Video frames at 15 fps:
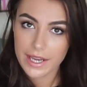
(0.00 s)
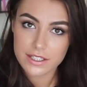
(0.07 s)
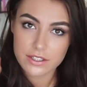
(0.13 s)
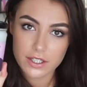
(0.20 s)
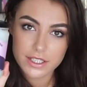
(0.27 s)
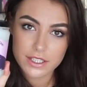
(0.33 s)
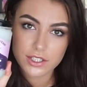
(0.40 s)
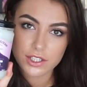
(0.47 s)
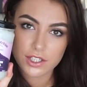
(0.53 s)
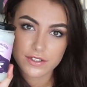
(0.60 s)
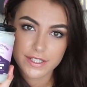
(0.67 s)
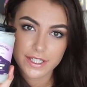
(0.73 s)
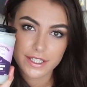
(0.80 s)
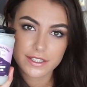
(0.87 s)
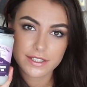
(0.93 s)
Excited to
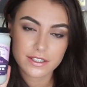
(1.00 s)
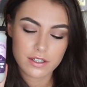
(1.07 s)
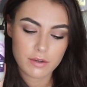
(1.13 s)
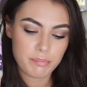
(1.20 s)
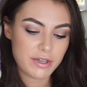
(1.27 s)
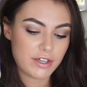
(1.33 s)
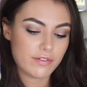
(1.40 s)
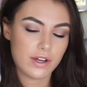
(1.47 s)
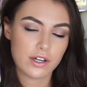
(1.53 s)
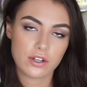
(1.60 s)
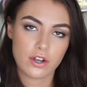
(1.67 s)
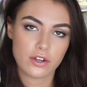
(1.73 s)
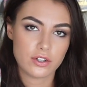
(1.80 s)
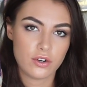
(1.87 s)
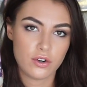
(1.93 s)
use this, big fan
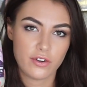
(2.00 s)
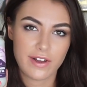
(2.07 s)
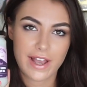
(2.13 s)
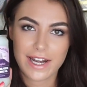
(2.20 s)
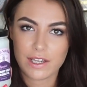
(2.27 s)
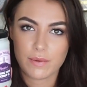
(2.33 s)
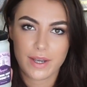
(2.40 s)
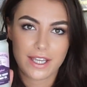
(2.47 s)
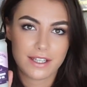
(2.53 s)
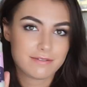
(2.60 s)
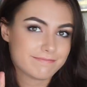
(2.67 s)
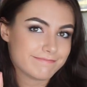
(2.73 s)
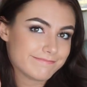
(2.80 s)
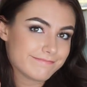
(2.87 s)
of coconut oil anyway.